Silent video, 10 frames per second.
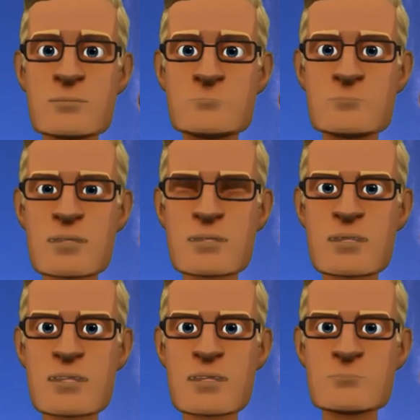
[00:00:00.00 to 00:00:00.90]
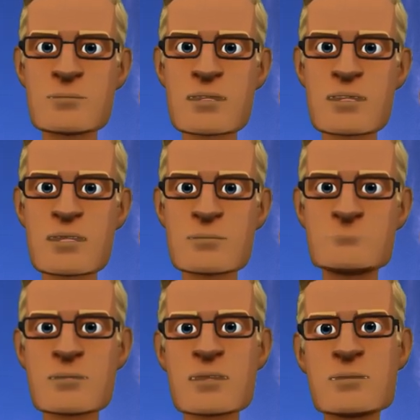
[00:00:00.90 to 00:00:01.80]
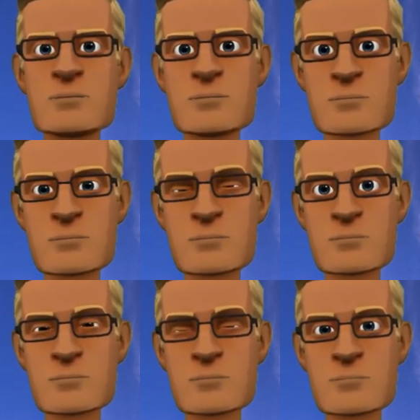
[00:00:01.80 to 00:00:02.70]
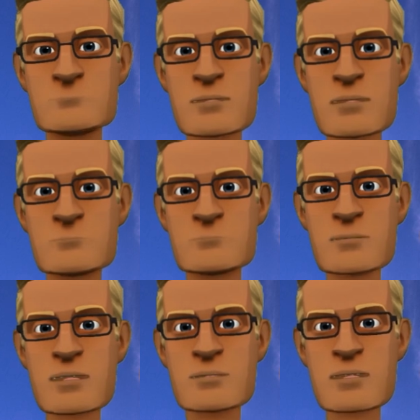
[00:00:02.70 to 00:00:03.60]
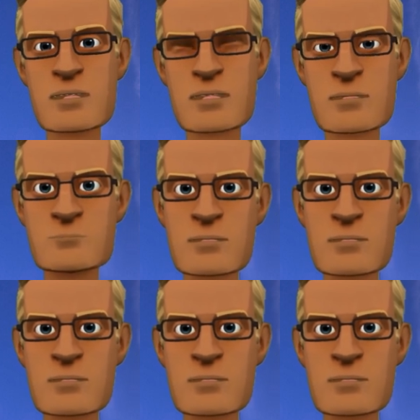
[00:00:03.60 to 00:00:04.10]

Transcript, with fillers: Well, you had the Edenic promise, the Abrahamic covenant,